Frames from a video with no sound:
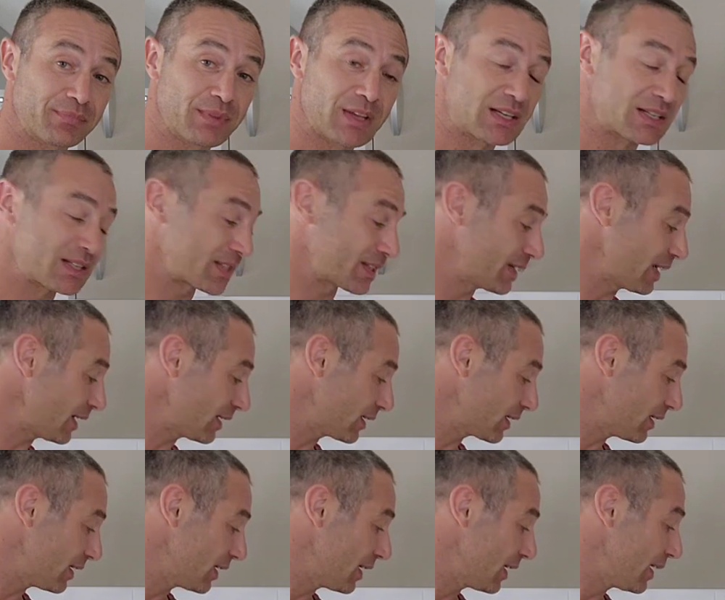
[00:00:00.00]
snack,
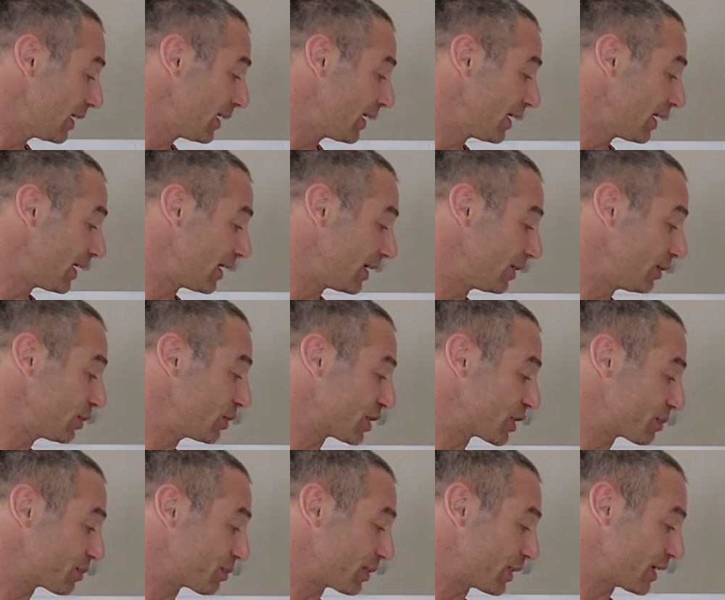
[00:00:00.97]
you
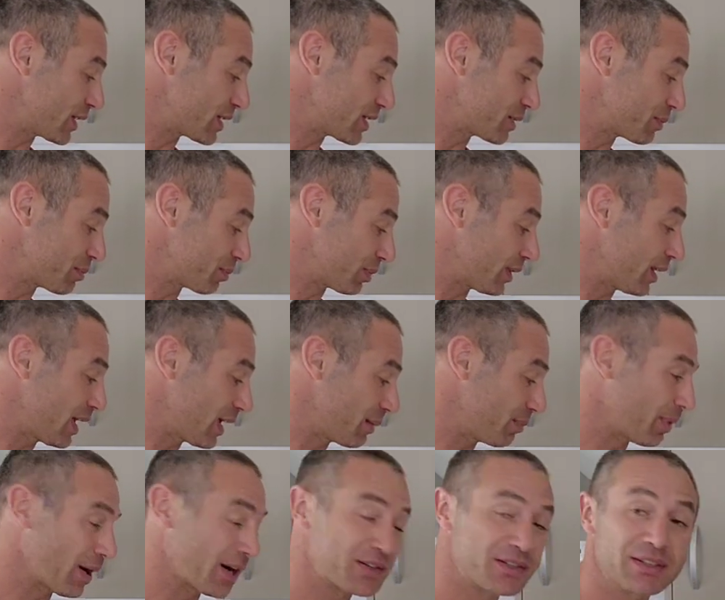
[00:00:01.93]
just press play
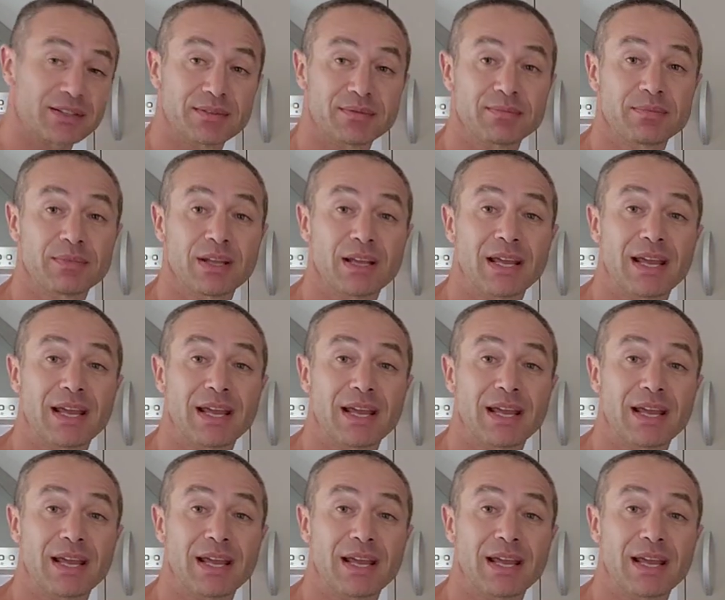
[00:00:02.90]
button